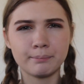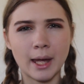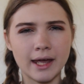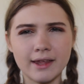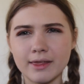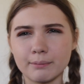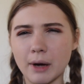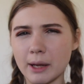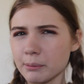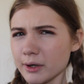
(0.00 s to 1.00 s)
Pay the
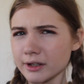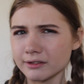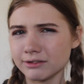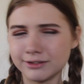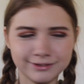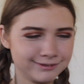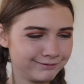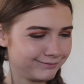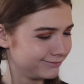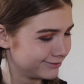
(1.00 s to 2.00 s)
Piper.
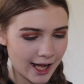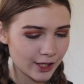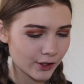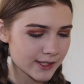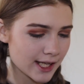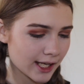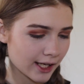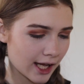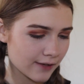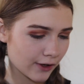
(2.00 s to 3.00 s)
It looks
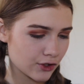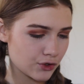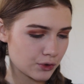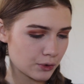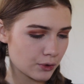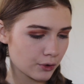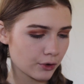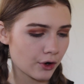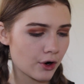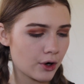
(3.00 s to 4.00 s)
like kind of like a
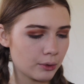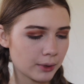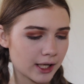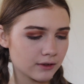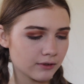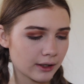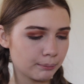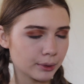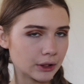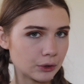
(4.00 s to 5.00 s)
duochrome, kind of
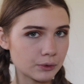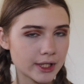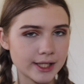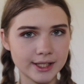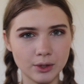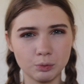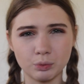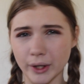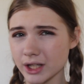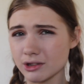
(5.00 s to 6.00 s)
like blue tinted
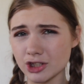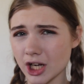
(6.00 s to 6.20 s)
white